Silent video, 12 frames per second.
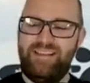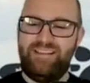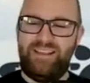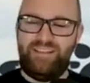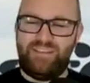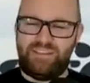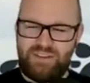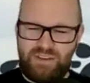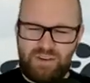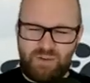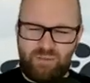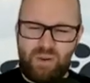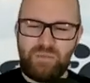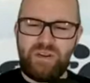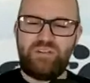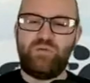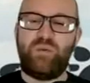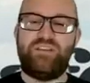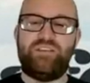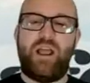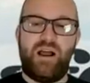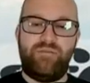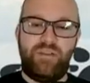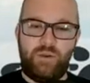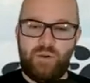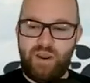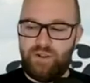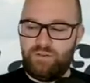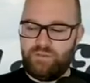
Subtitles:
this pumpkin spice coffee ground.